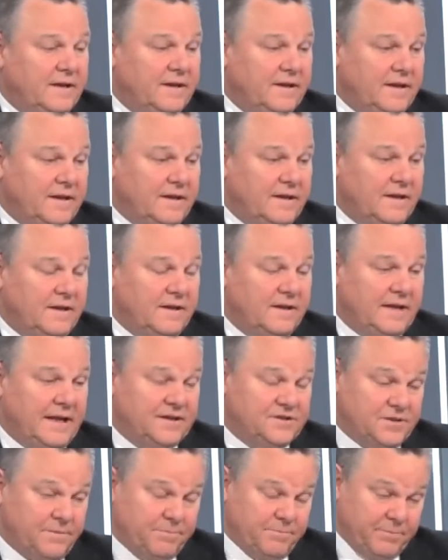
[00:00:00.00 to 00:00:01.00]
th-
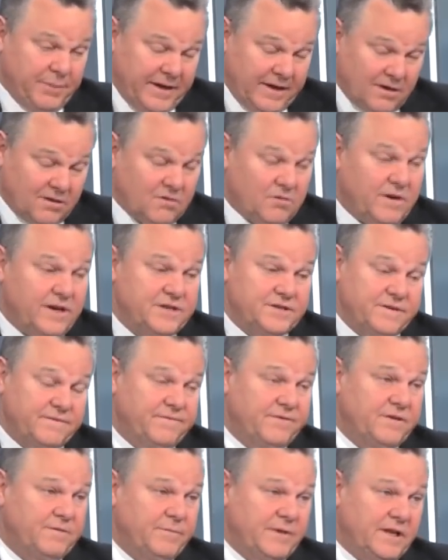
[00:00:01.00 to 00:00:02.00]
that's a better question
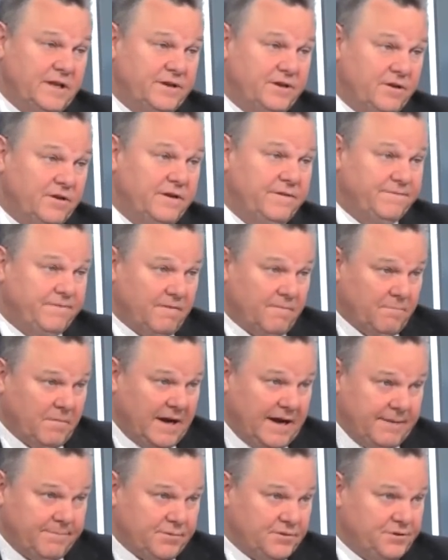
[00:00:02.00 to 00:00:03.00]
for the military from
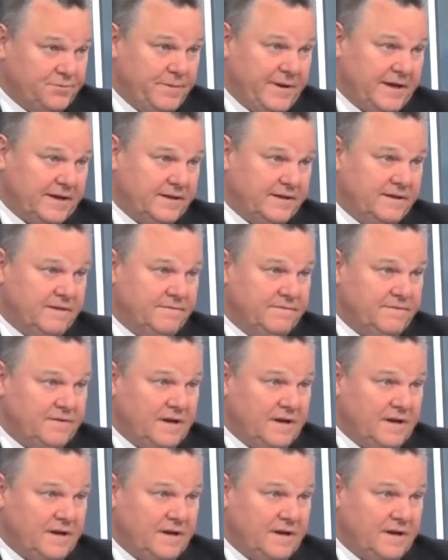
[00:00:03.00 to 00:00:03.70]
my perspective.